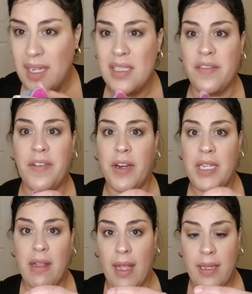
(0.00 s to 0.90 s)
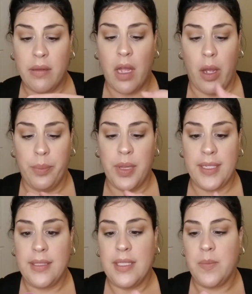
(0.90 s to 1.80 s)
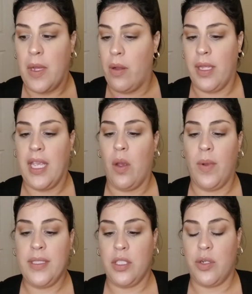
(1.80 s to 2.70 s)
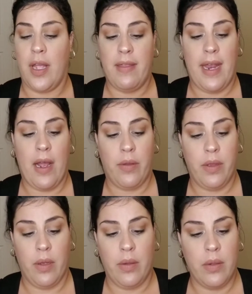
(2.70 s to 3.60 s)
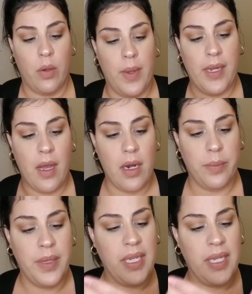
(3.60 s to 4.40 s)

That's a very light, um, pleasant smell. Can't wait to try that out though. Oh my God, I'm